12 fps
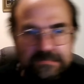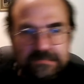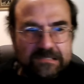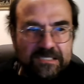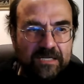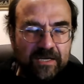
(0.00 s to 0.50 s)

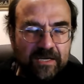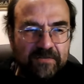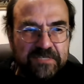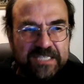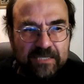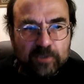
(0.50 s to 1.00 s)
There's no kind of
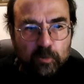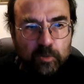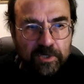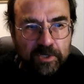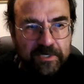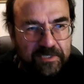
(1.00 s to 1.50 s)
single
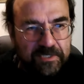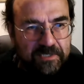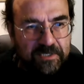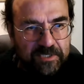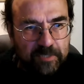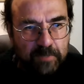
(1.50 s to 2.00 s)
word that
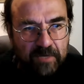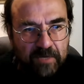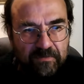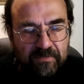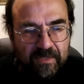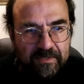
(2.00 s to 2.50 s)
can do both
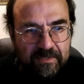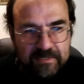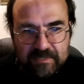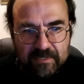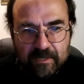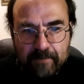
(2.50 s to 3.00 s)

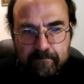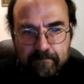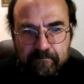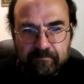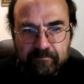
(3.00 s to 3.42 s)
things. And